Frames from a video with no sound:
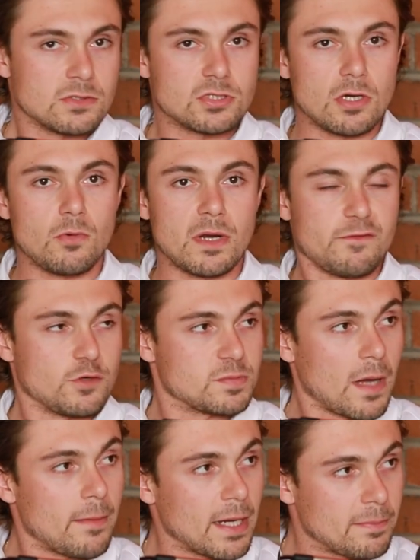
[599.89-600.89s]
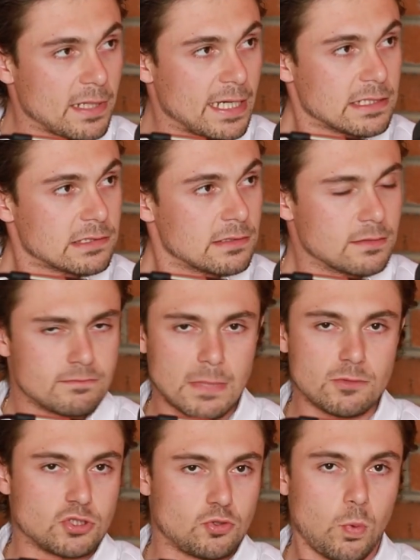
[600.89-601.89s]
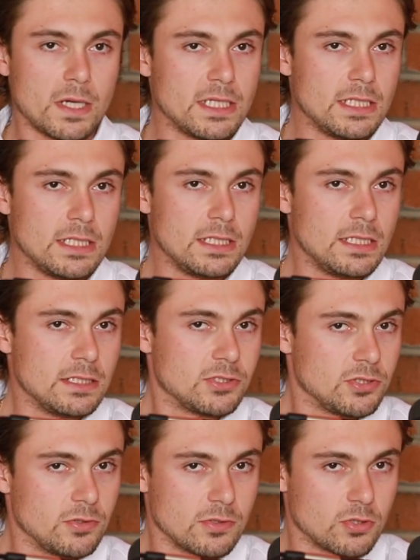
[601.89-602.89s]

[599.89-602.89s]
So when I first bought my place, I was 22 or